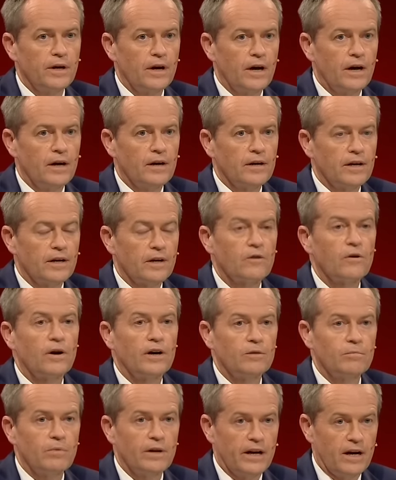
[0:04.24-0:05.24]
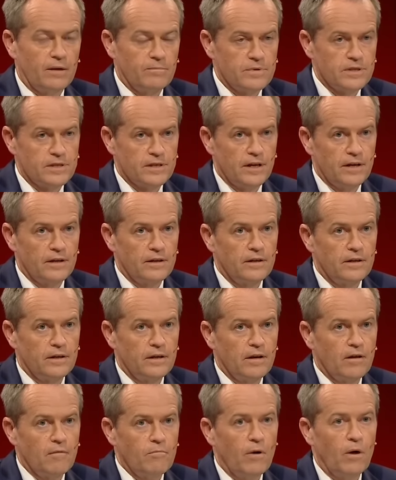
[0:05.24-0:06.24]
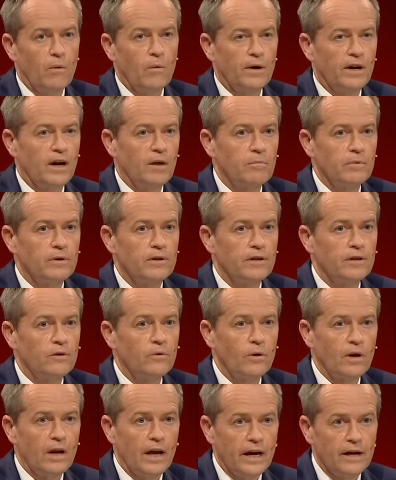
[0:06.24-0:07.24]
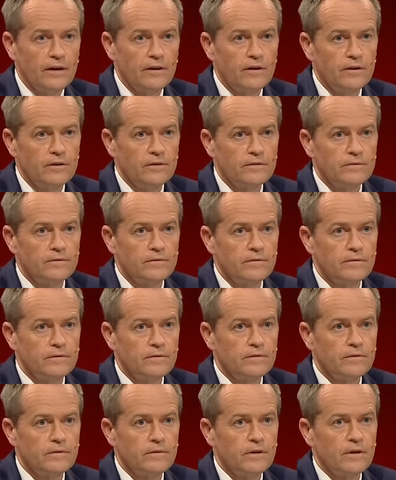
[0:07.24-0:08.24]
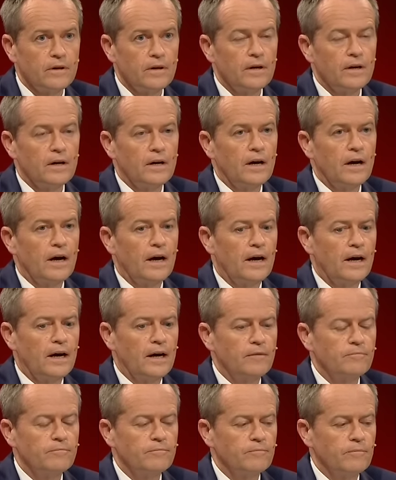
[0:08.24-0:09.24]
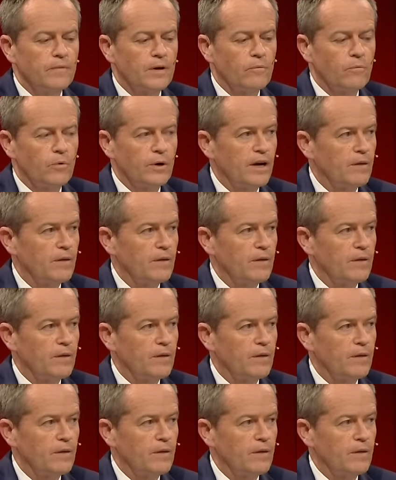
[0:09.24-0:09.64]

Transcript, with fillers: uh, incredibly upset by what happened in Orlando. Um, what